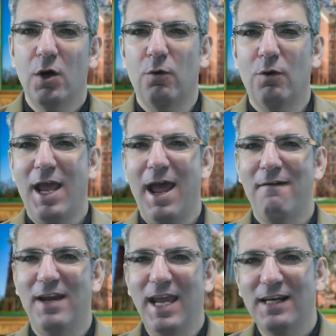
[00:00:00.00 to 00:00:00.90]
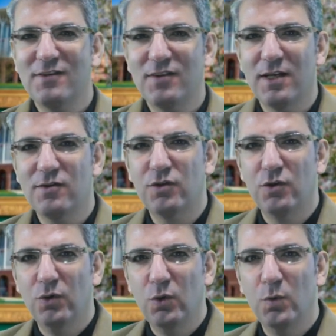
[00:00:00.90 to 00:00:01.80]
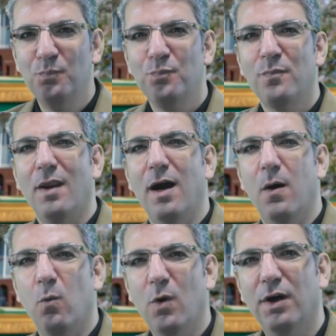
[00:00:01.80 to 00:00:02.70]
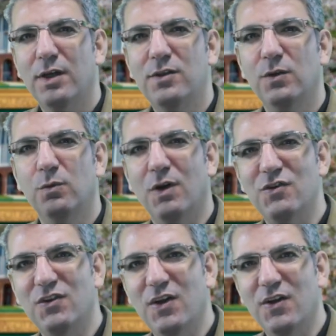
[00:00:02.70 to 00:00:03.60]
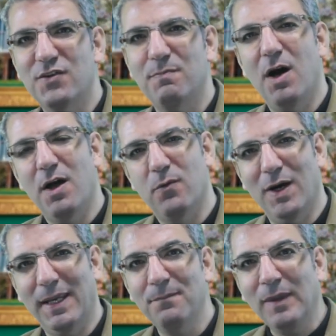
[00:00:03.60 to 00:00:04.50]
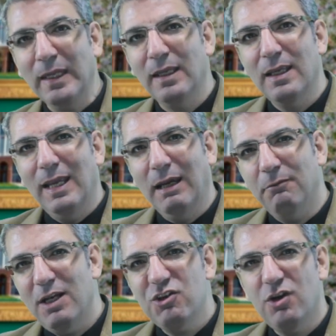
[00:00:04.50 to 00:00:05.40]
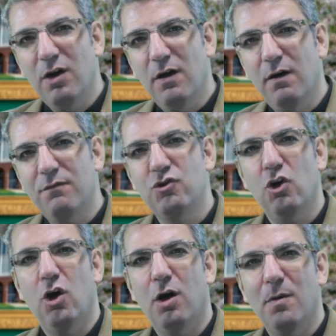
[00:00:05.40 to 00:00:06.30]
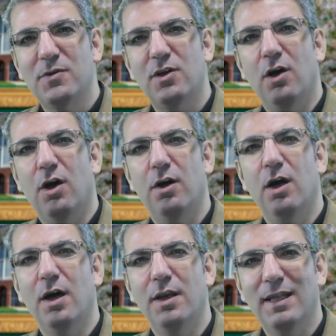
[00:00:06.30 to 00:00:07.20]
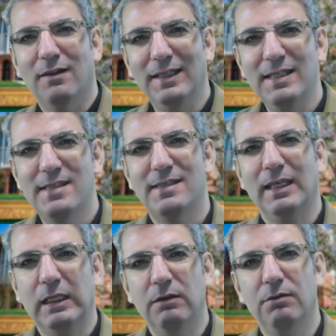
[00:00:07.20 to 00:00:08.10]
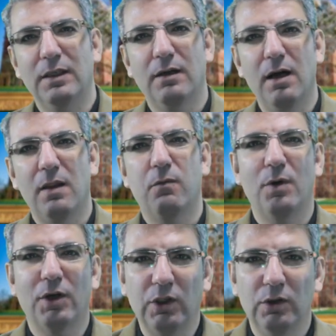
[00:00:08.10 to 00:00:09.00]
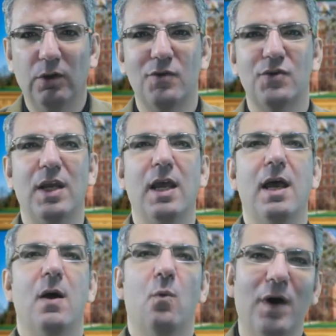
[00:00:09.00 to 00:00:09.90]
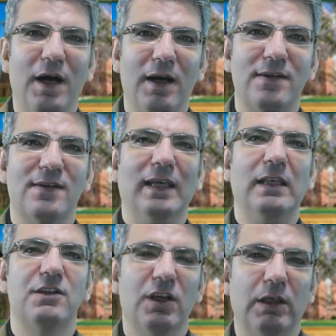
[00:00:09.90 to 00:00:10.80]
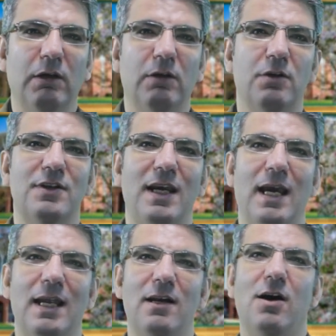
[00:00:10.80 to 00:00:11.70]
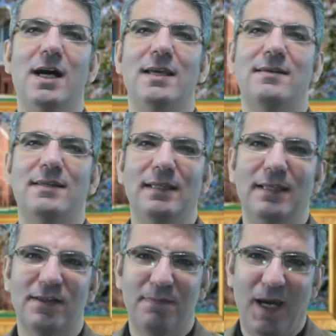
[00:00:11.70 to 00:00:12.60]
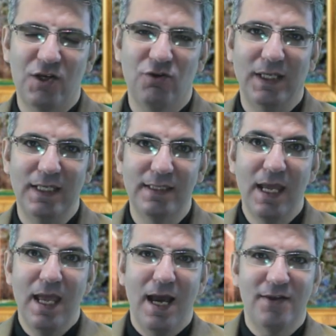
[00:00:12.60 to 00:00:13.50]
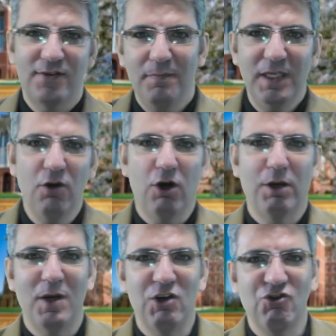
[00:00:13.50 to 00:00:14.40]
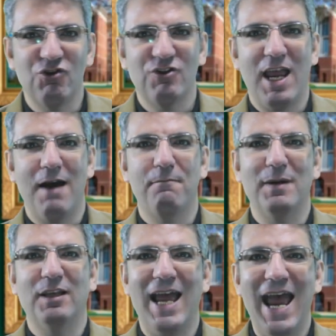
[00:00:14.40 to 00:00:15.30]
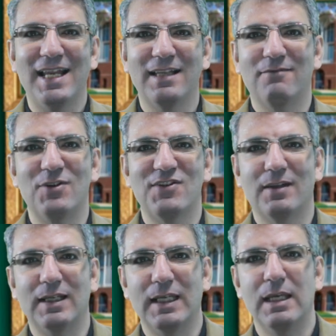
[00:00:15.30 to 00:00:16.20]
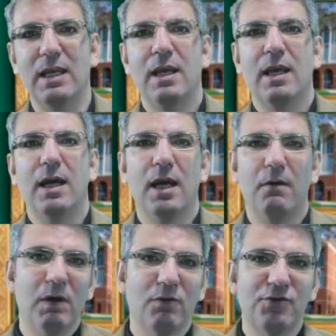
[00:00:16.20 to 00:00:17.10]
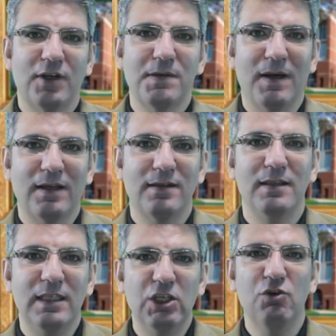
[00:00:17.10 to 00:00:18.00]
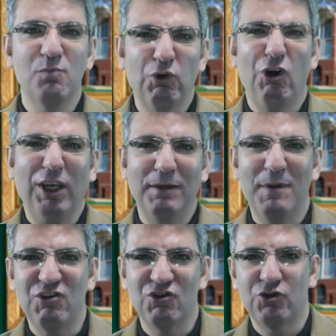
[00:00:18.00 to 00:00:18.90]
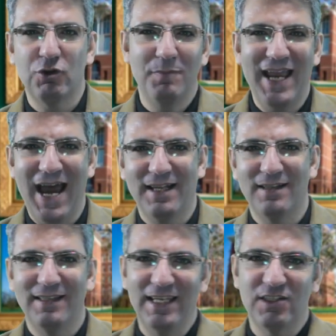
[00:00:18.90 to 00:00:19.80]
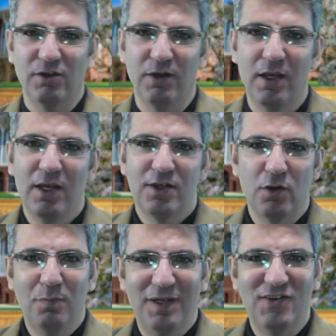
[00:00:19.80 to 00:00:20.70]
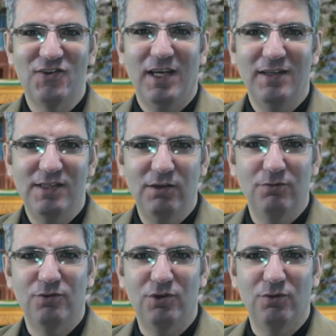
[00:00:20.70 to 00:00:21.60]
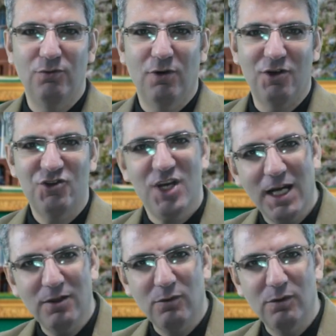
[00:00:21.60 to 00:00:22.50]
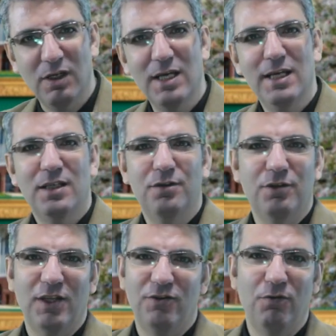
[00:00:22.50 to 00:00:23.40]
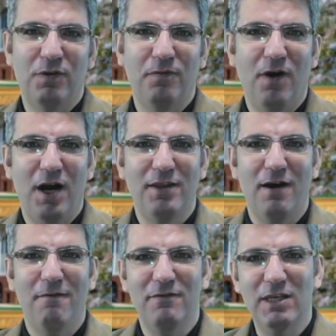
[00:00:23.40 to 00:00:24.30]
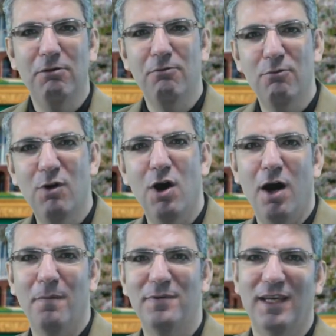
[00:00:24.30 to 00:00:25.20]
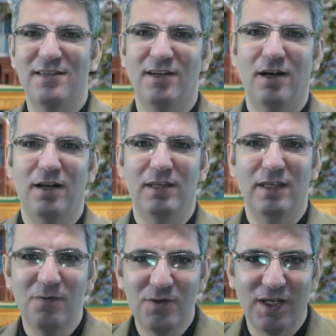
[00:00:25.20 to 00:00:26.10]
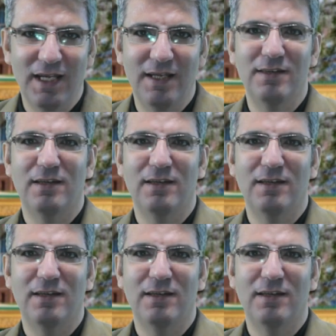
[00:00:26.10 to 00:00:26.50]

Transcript: or have access to work to residence pathway. A range of jobs are on the list, including health workers, vets, engineers, and ICT specialists, and some new occupations have been added recently. We also expect more occupations to be added later, so please stay tuned to our channel to get notified of new updates on New Zealand